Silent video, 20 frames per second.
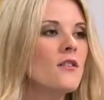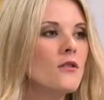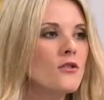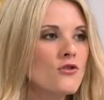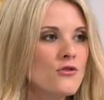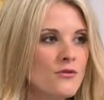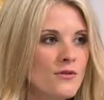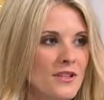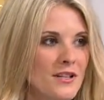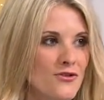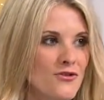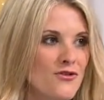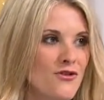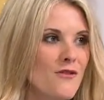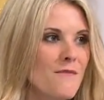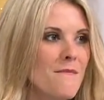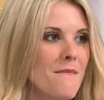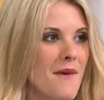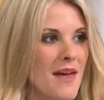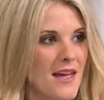traditional
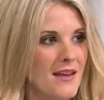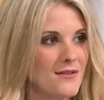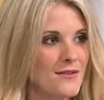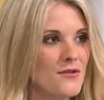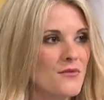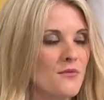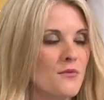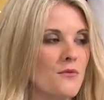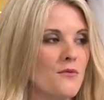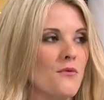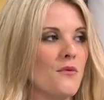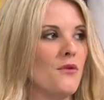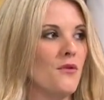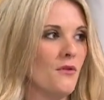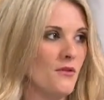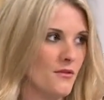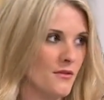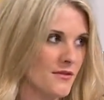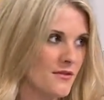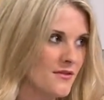men's
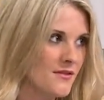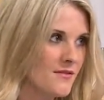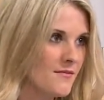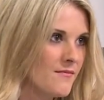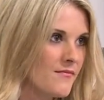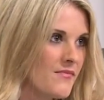roles.